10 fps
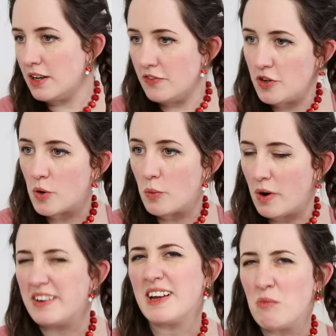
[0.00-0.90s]
If you're
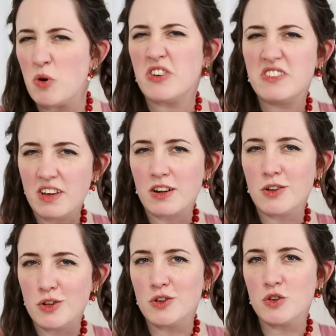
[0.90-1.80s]
wanting a more
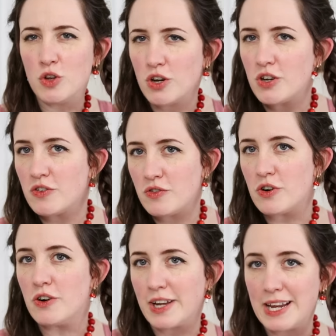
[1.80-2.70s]
subtle look
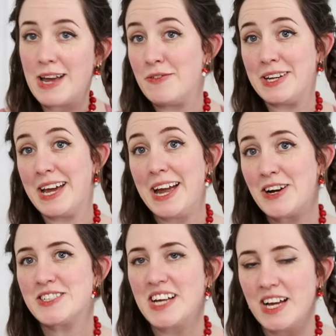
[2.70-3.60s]
for like an everyday
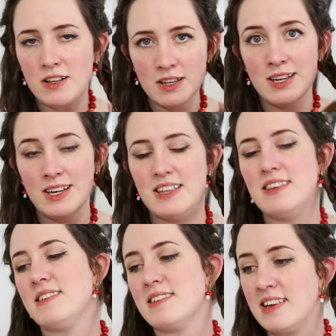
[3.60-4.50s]
hairstyle,
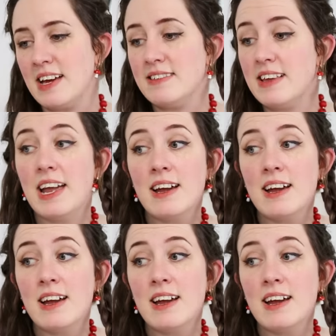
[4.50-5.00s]
this is nice.